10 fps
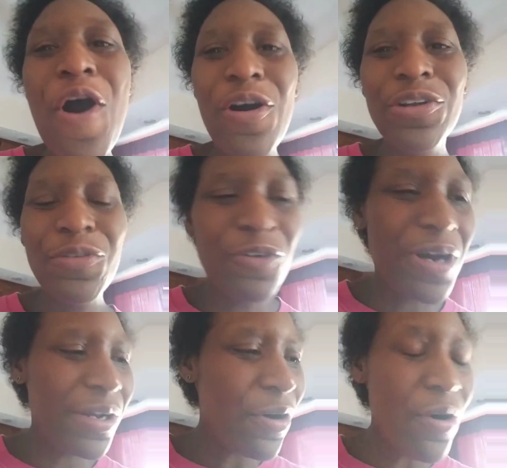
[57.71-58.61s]
on the
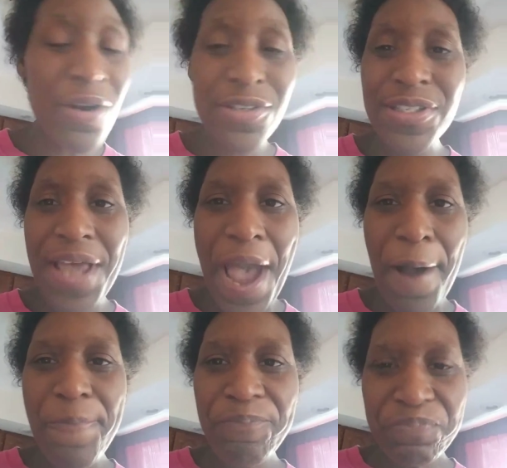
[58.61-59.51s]
run or a
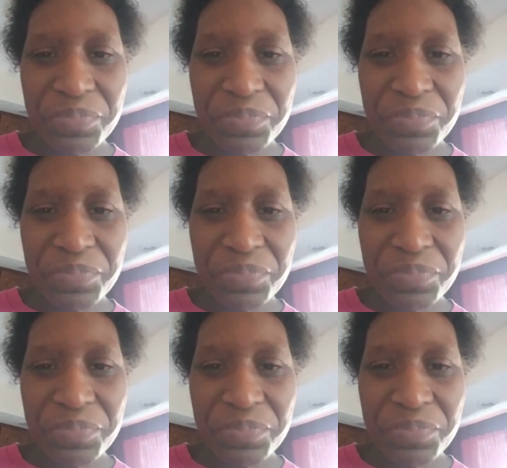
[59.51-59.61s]
snack